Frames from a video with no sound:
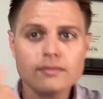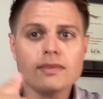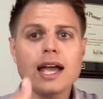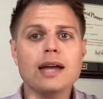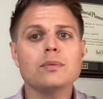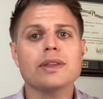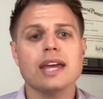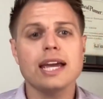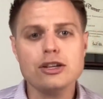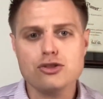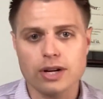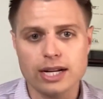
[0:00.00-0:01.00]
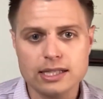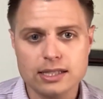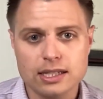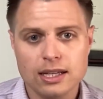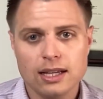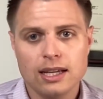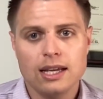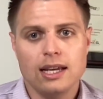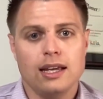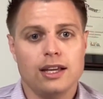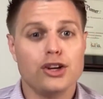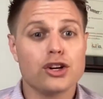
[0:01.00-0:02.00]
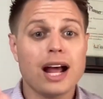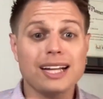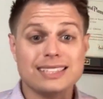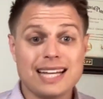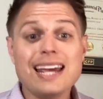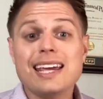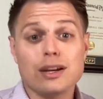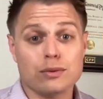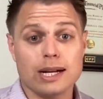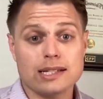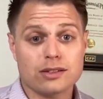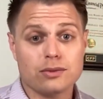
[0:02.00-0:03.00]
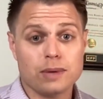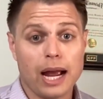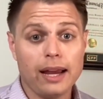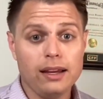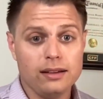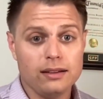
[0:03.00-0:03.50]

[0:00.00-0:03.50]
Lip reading: And with interest, you're not taking risk, right?